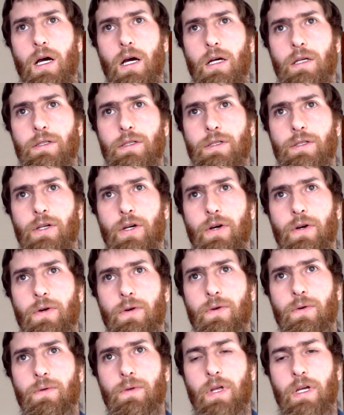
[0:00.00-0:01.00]
so
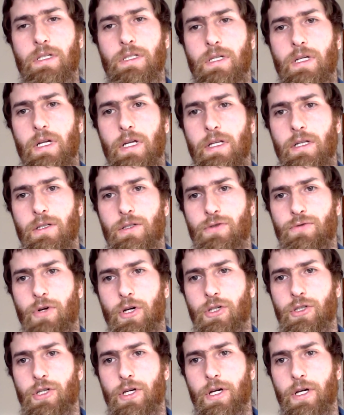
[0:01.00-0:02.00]
their skeletal
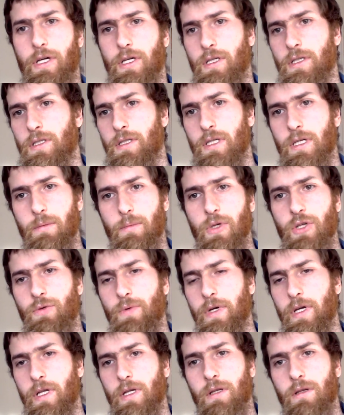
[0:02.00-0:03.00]
structure is in
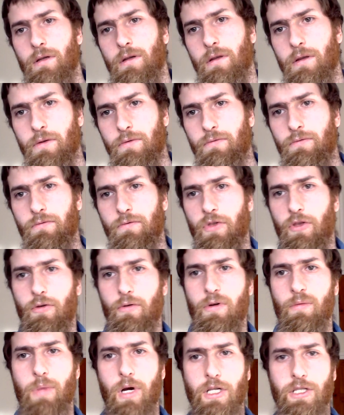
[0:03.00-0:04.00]
between the
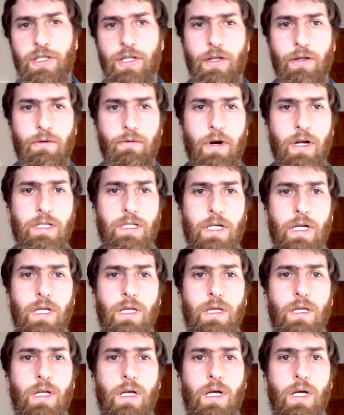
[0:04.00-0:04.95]
robust and the gracile.